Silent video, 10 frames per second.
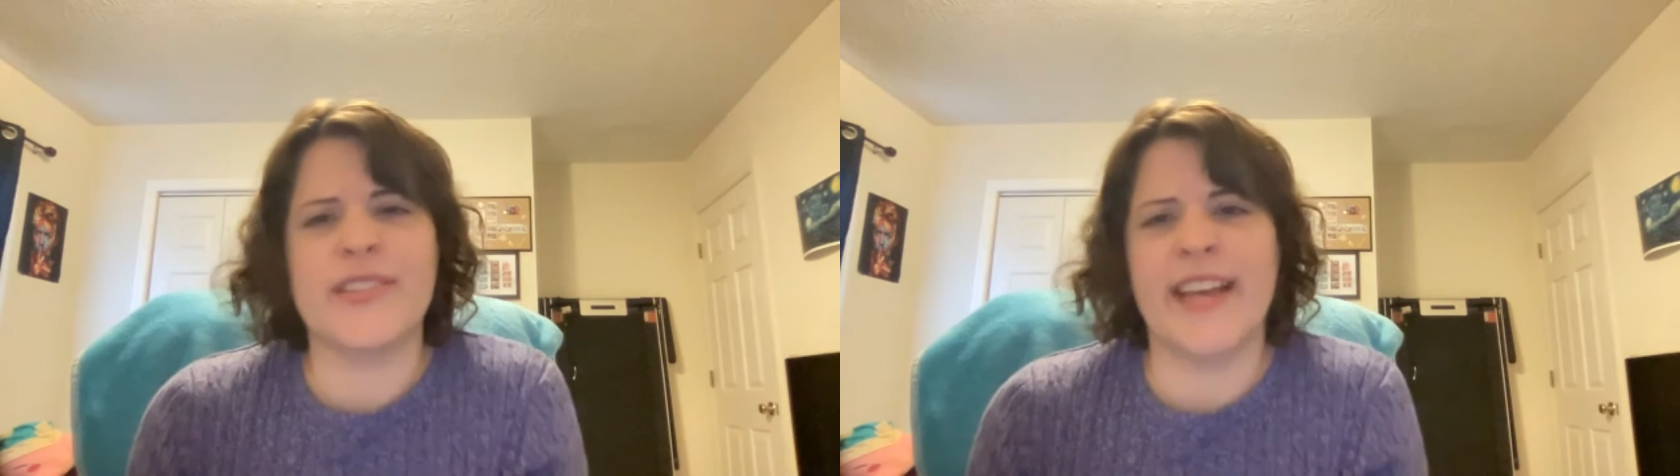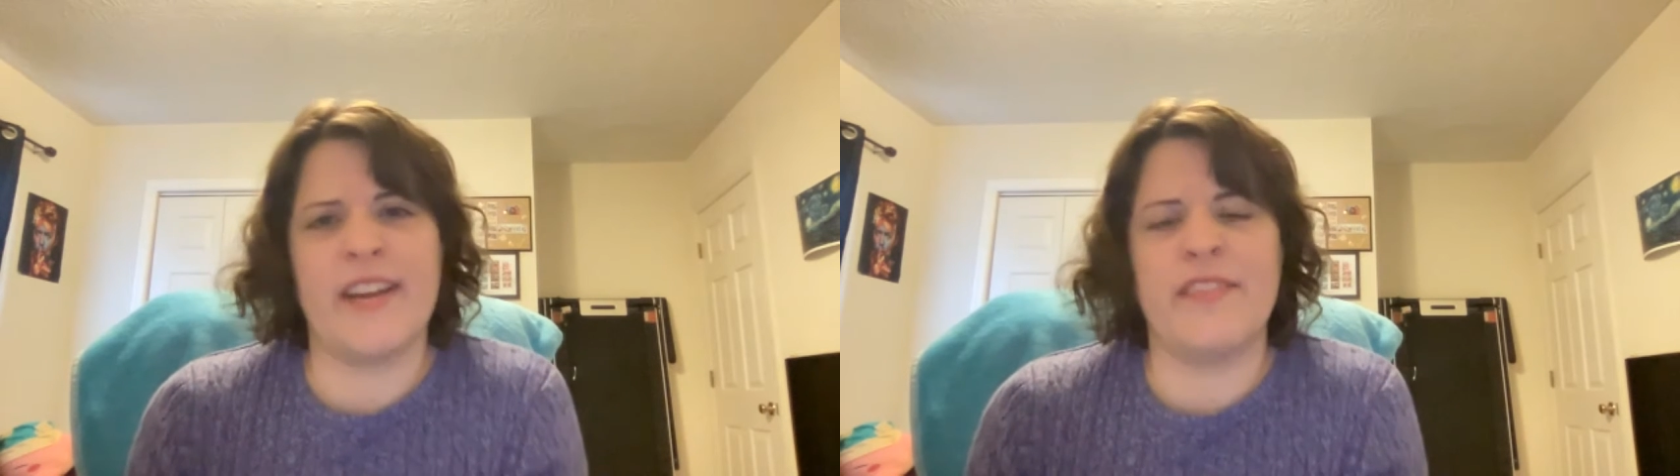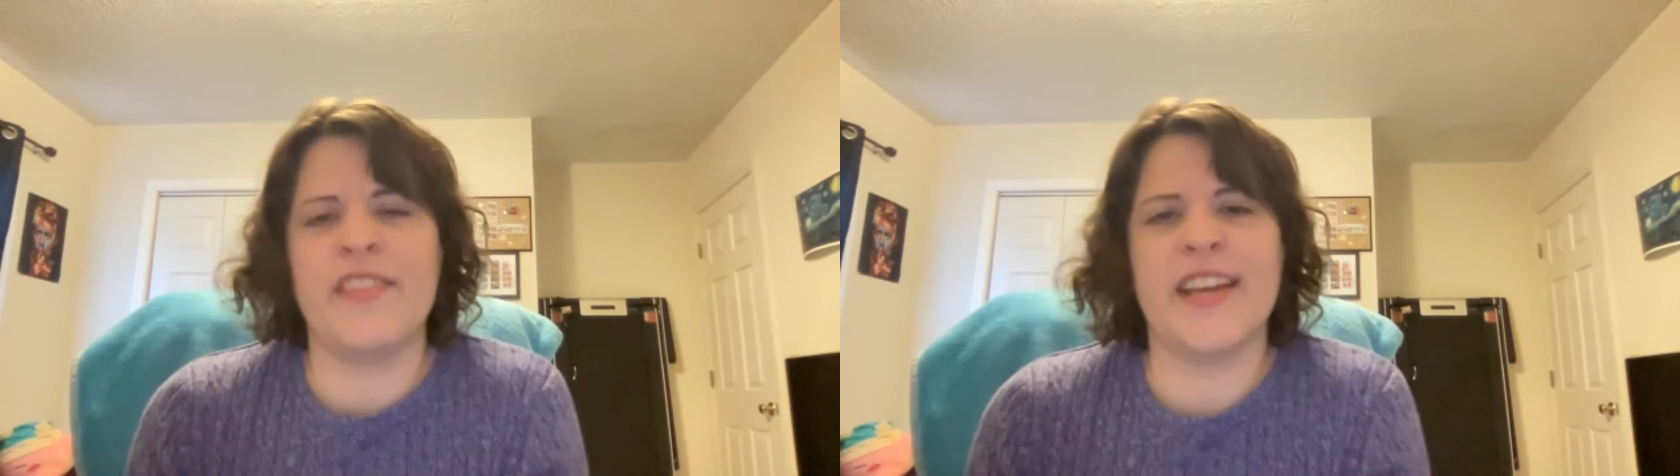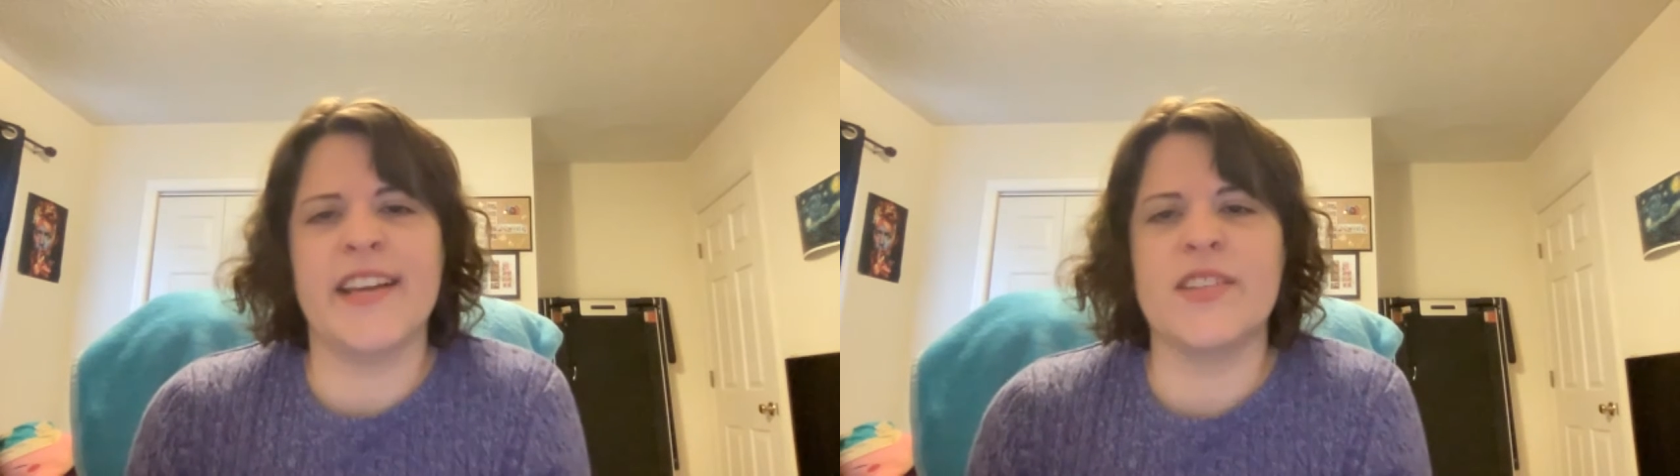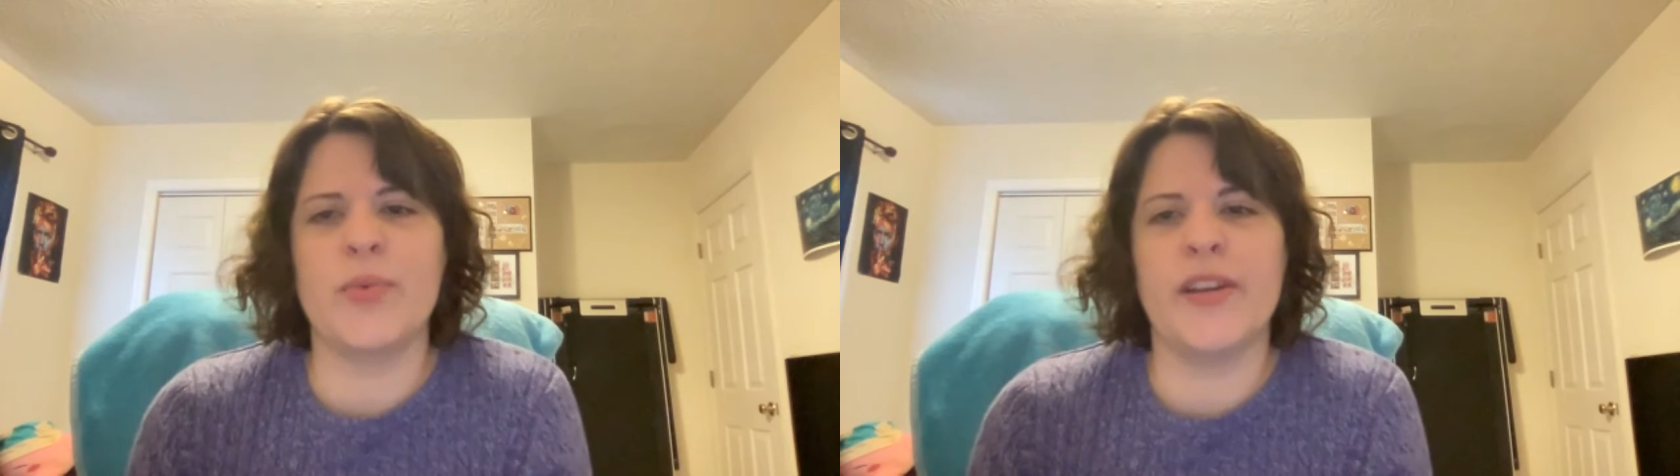side of
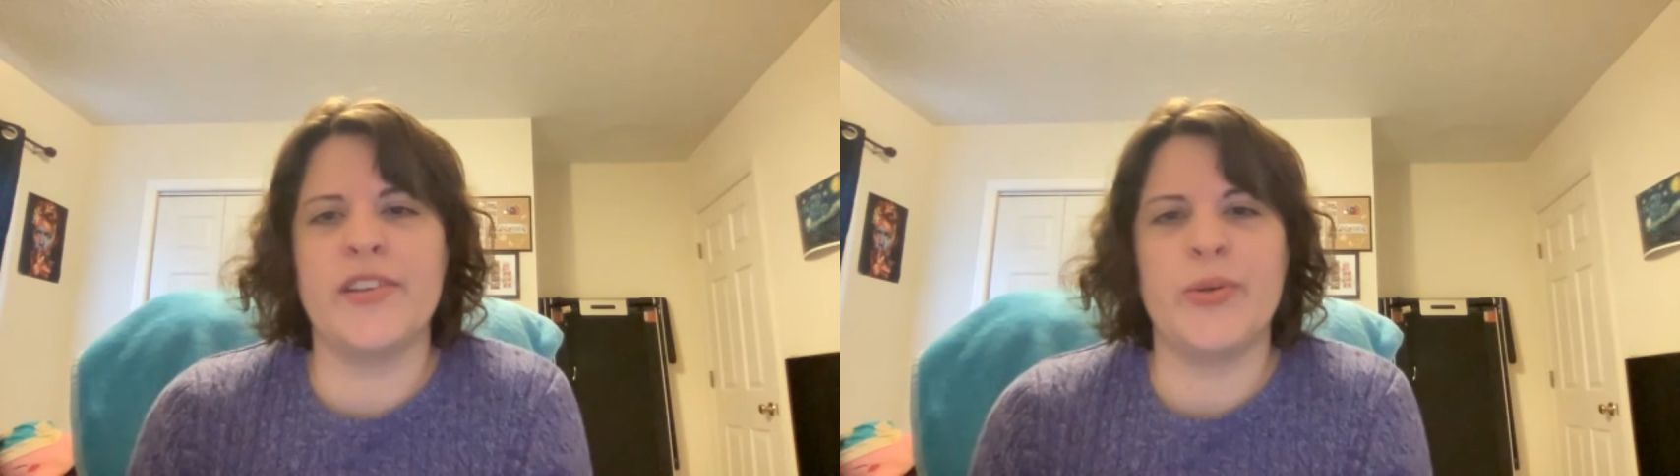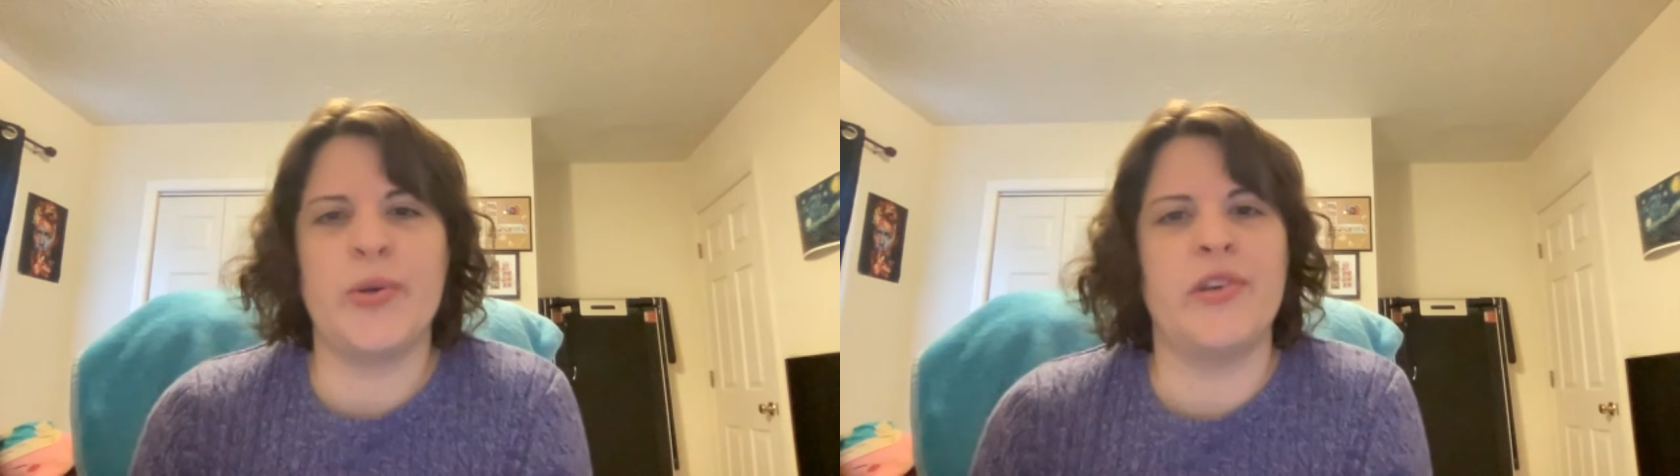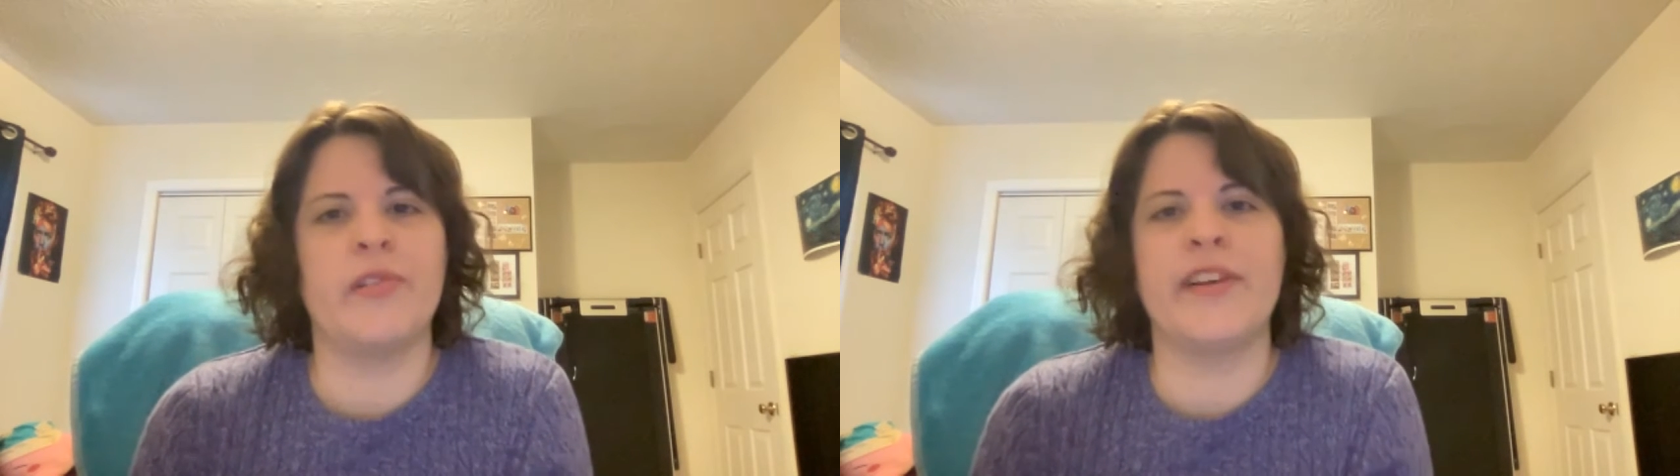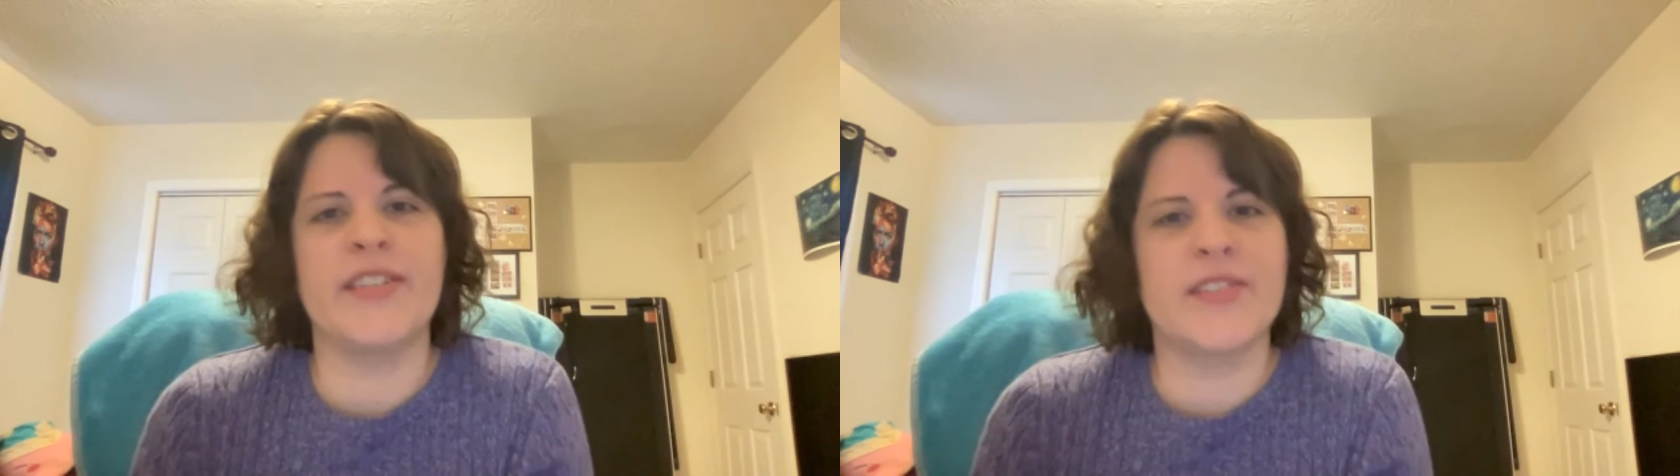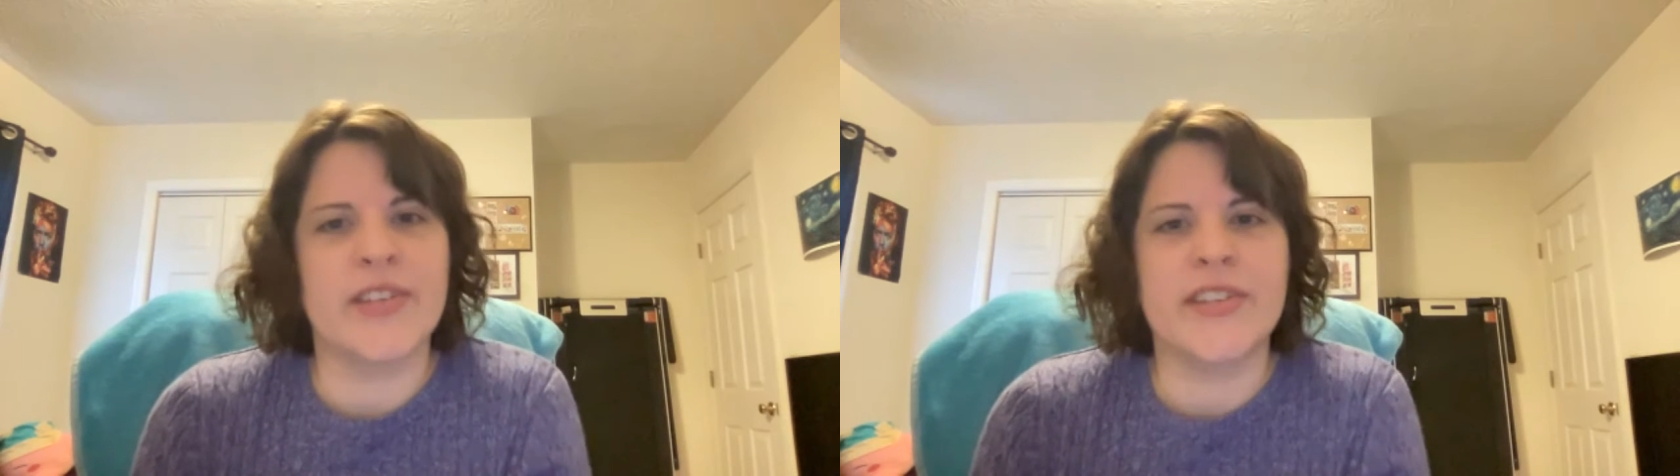things when you're doing your
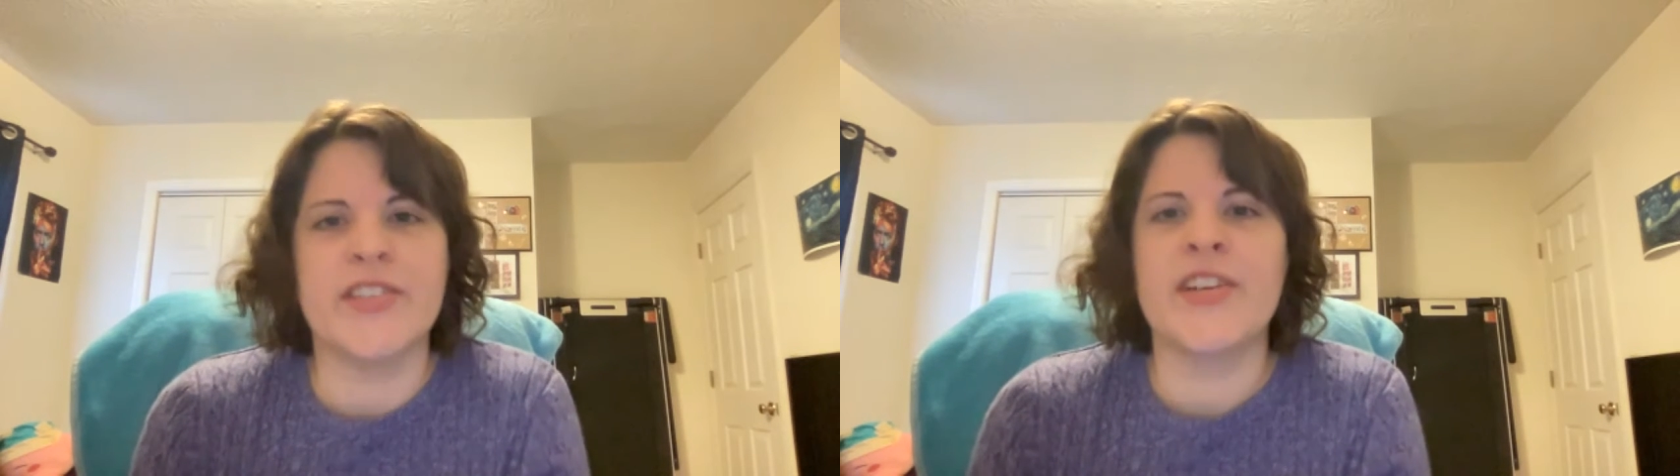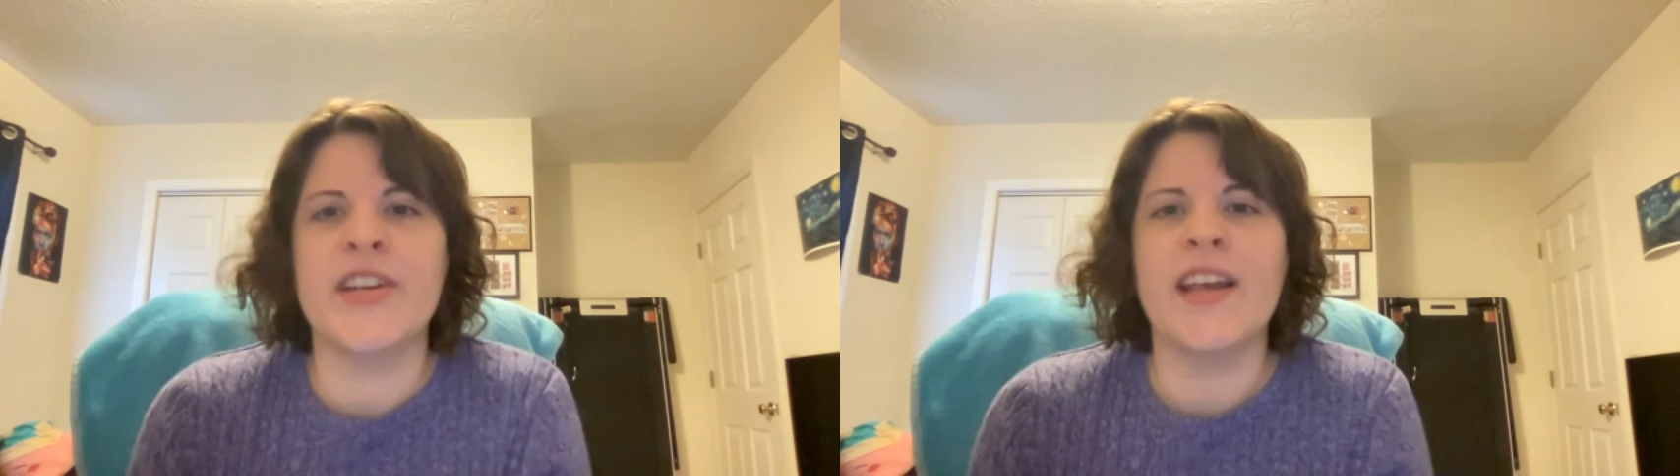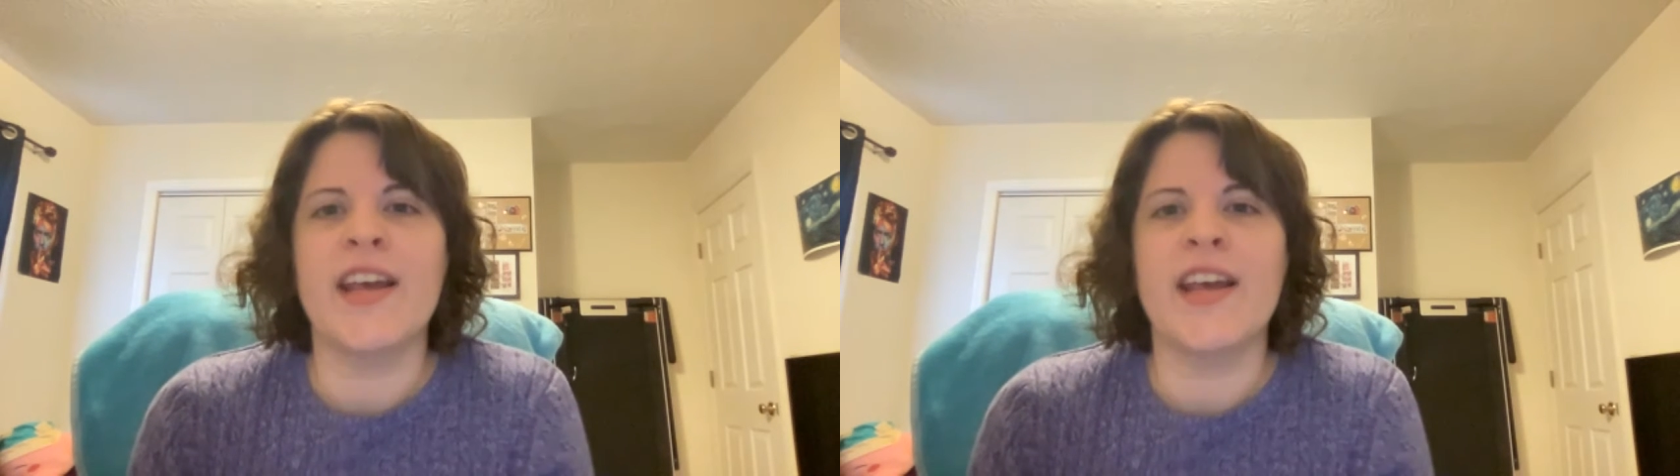research